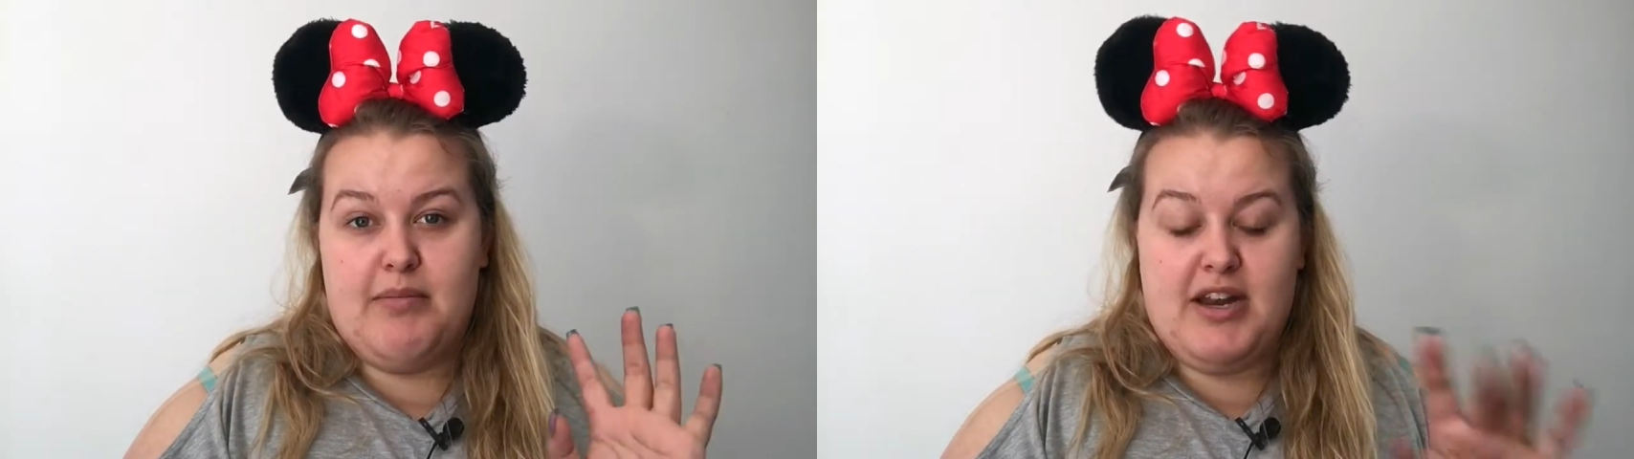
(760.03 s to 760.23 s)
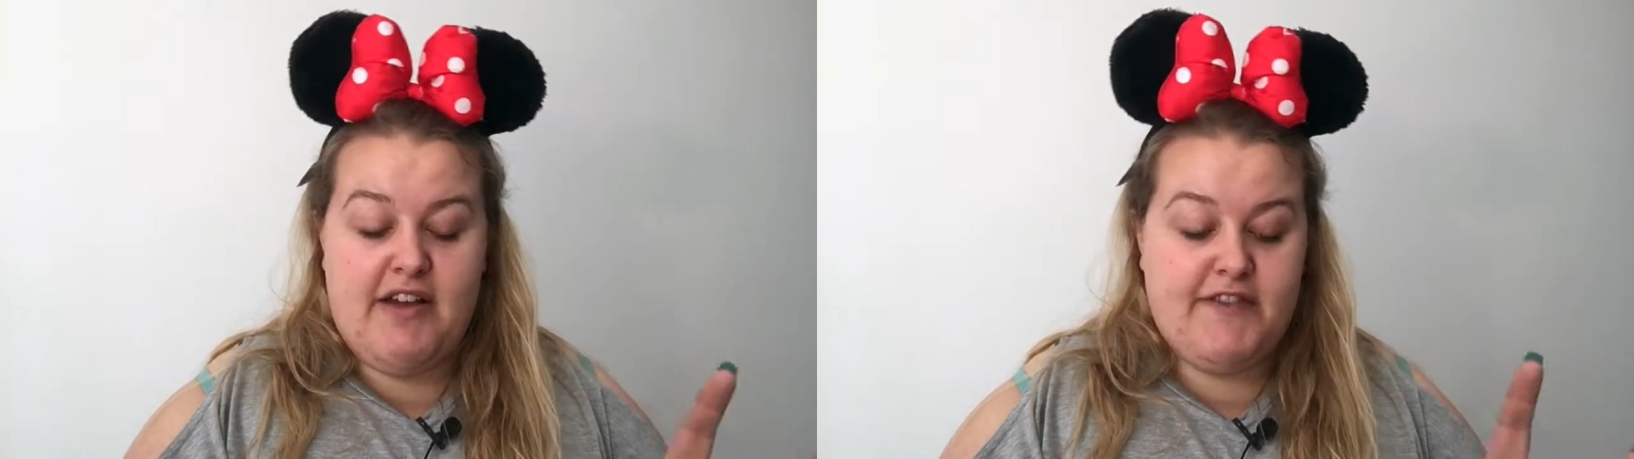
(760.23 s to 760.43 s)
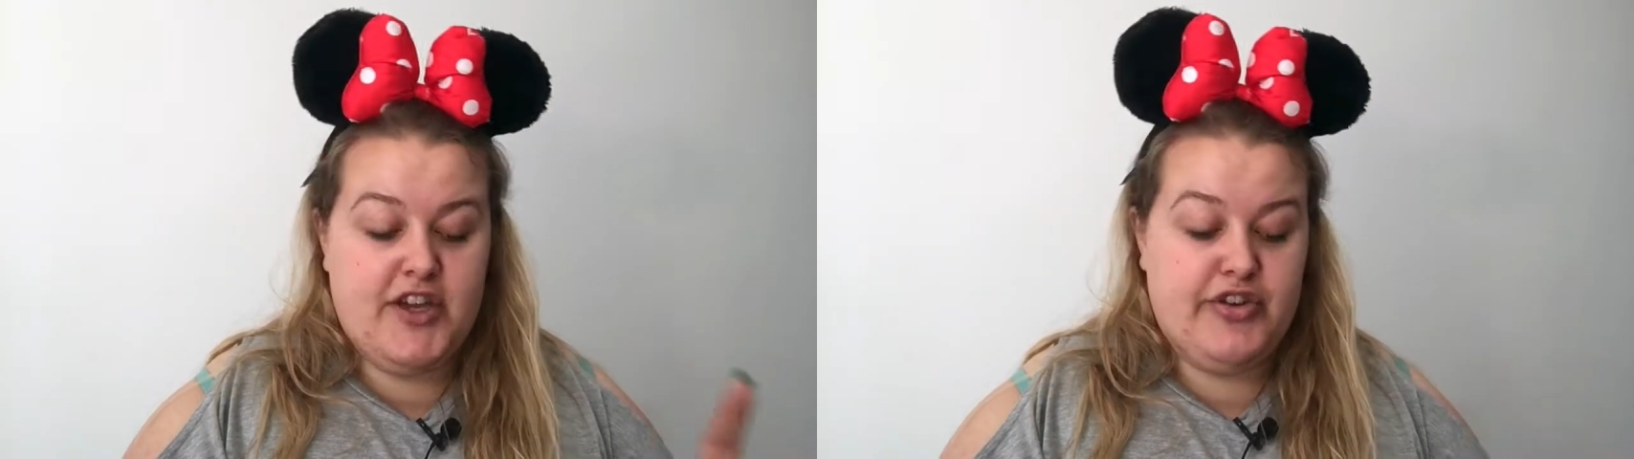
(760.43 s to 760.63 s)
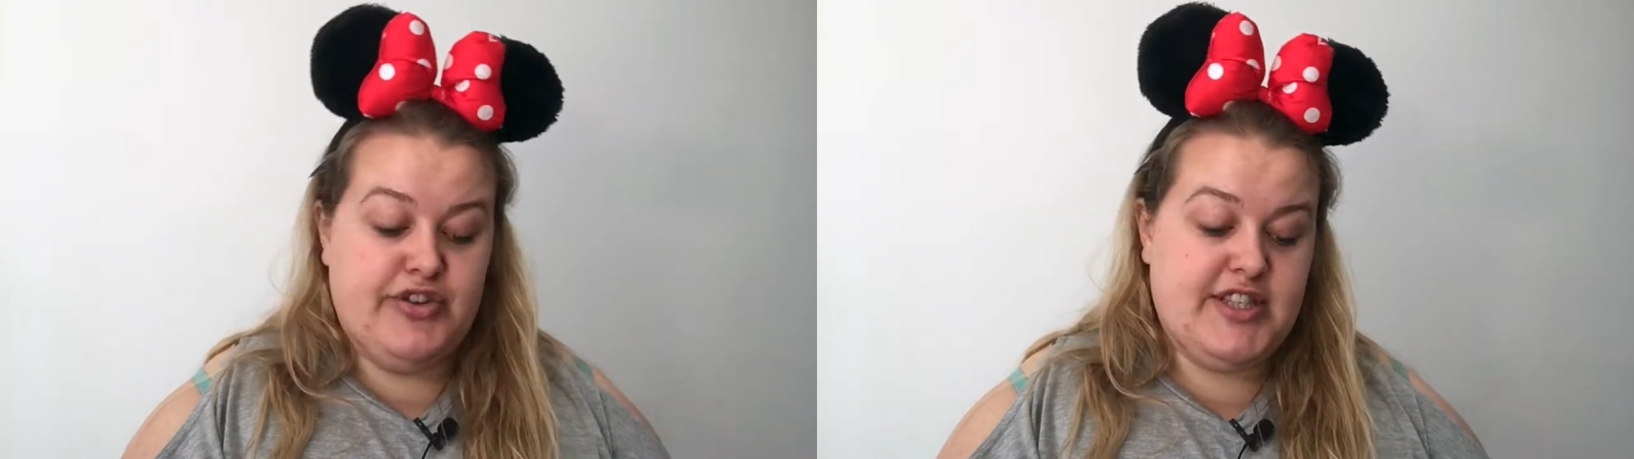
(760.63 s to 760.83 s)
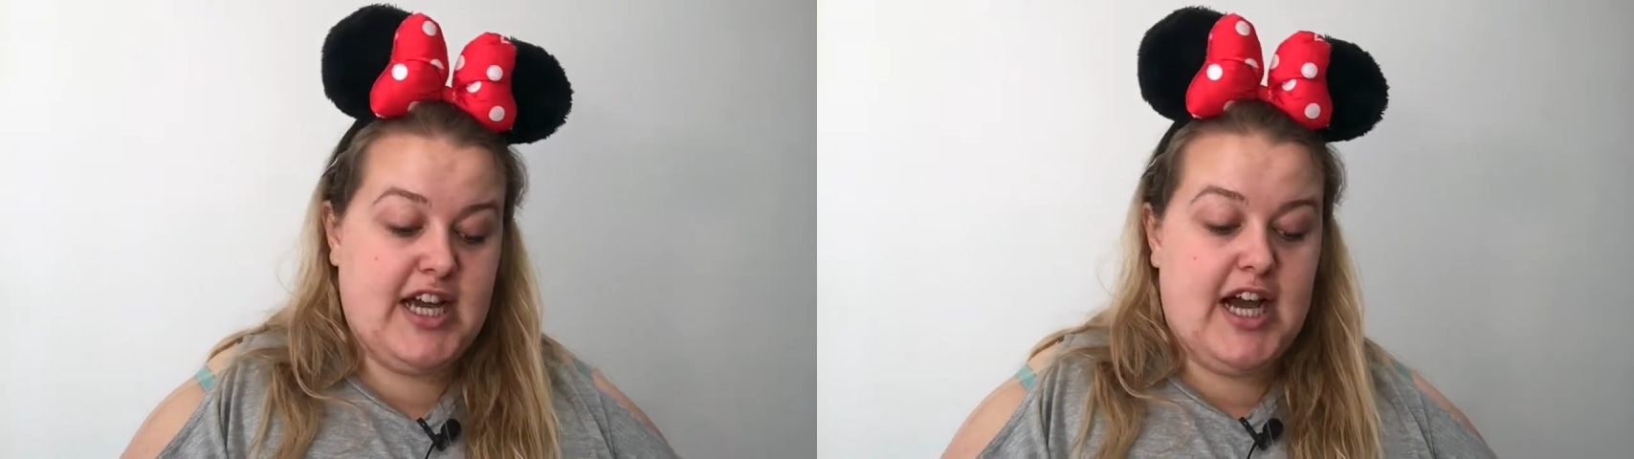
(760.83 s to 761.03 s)
my
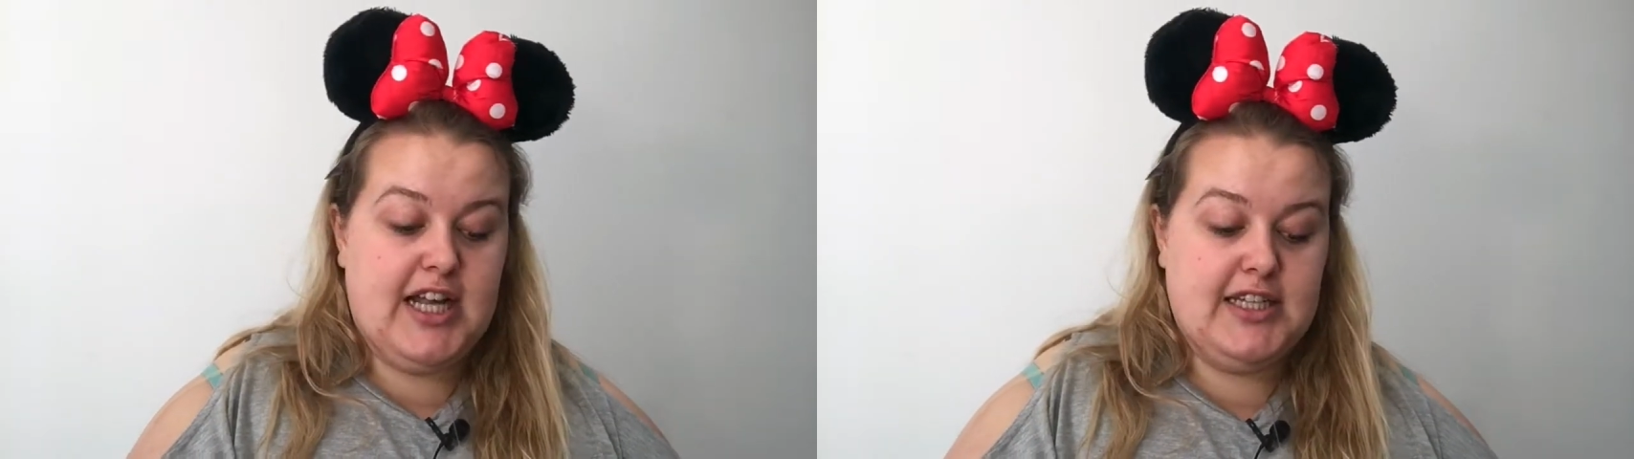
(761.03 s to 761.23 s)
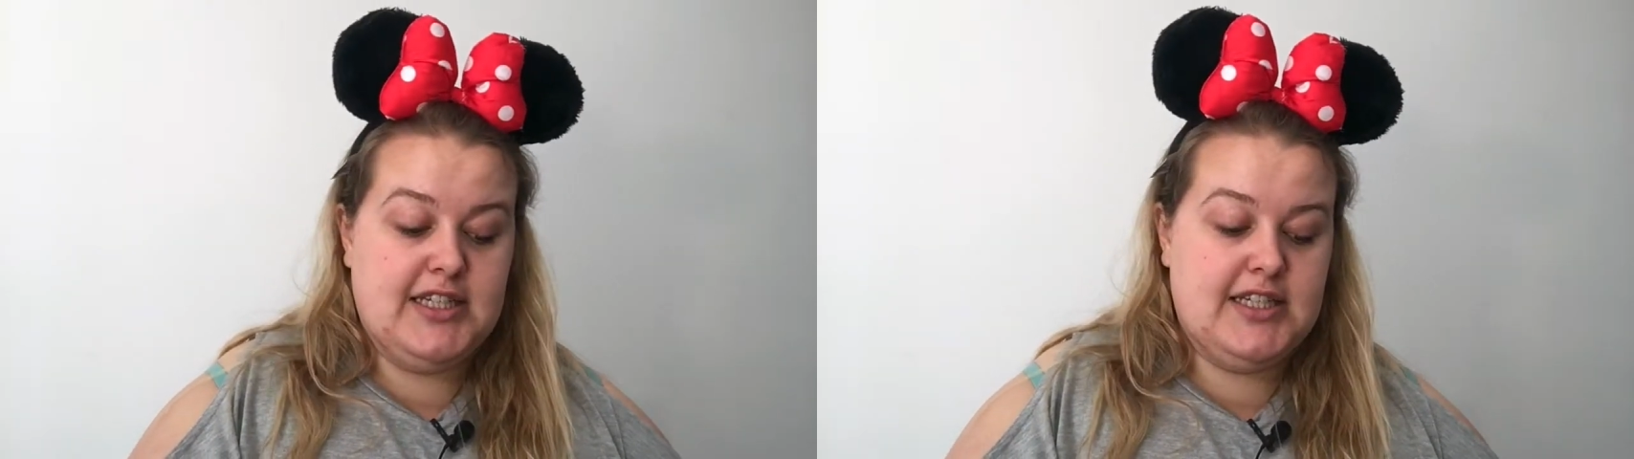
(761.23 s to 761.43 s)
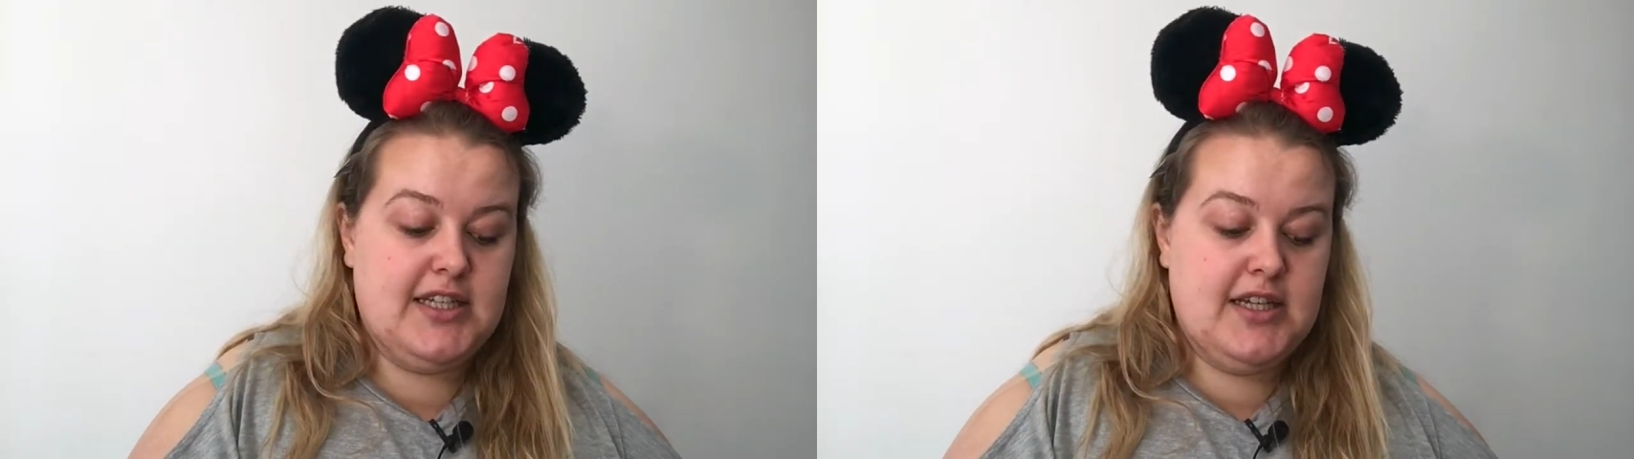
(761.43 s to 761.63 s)
nephews. And